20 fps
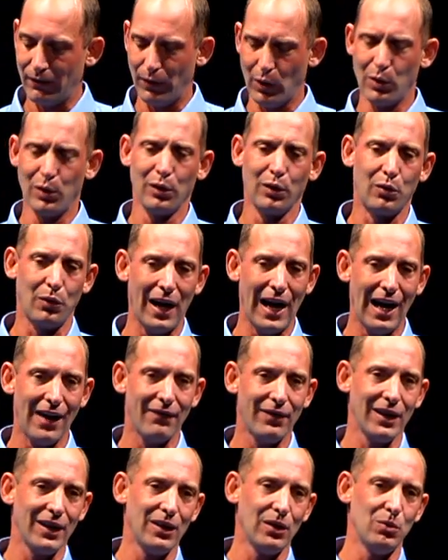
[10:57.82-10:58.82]
voter
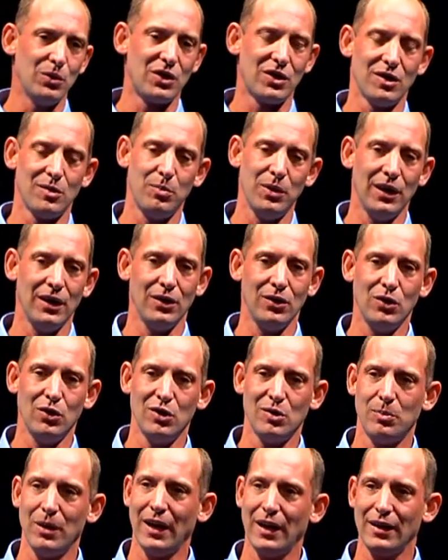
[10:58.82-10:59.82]
gravity, which is being
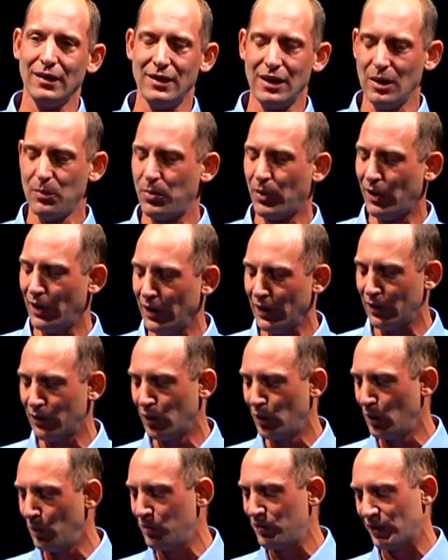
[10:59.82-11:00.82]
used by the Tea Party
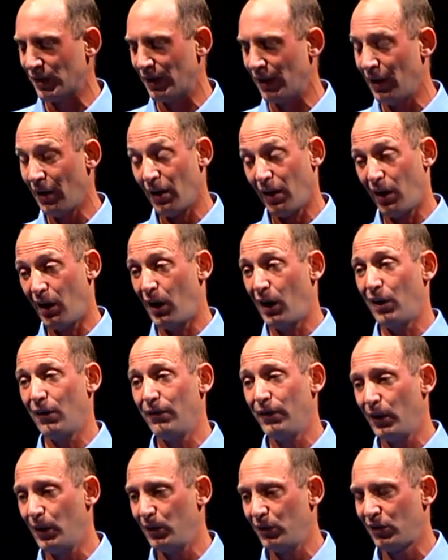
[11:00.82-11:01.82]
groups, and our
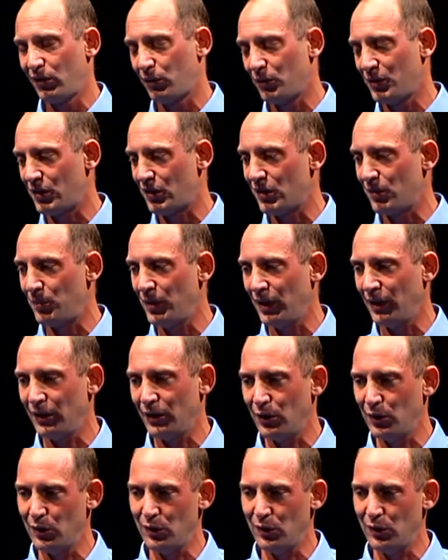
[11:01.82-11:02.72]
votes, which is being